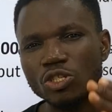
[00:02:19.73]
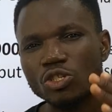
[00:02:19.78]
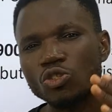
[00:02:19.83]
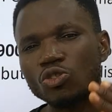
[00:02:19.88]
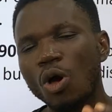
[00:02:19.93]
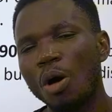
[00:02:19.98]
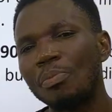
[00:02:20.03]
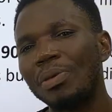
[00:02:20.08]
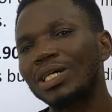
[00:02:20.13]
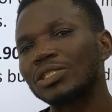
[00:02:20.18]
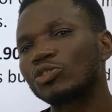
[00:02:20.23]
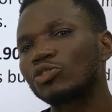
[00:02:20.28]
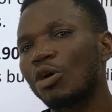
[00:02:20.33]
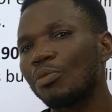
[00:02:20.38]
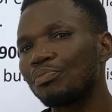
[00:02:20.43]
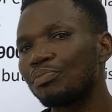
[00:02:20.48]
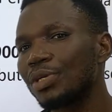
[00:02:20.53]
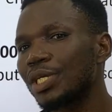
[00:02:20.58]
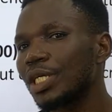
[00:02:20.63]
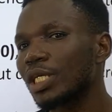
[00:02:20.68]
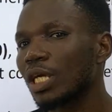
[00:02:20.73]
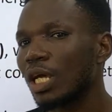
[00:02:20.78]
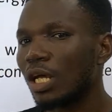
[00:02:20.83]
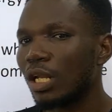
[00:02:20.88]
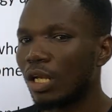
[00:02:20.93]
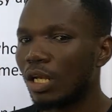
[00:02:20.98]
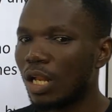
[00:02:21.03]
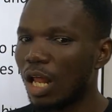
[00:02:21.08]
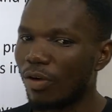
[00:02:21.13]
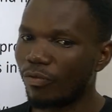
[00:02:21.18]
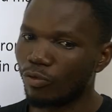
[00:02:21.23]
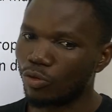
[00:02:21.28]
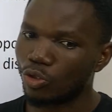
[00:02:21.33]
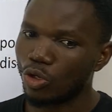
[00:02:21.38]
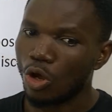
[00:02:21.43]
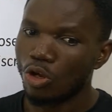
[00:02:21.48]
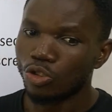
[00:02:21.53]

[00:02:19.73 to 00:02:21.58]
subatomic levels.